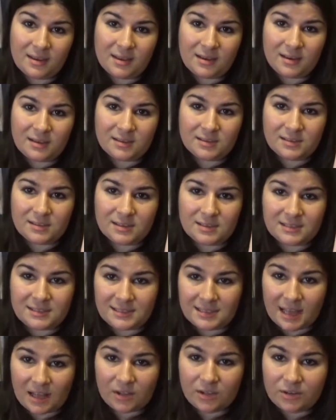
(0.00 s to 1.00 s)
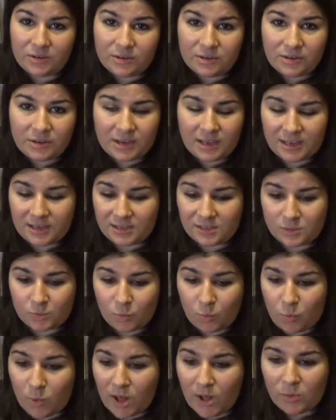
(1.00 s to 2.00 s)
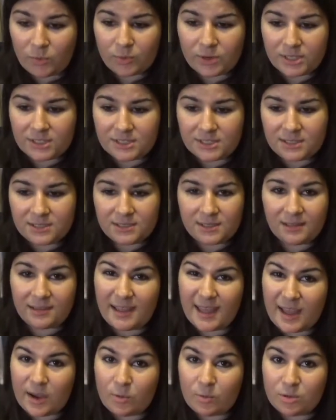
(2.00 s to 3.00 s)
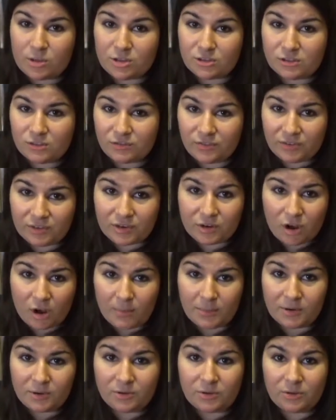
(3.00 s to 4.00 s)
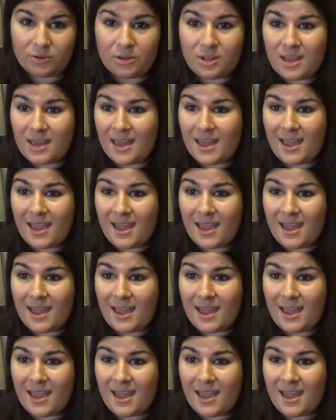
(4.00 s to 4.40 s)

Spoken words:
It is stellar, it is well written, the language is phenomenal,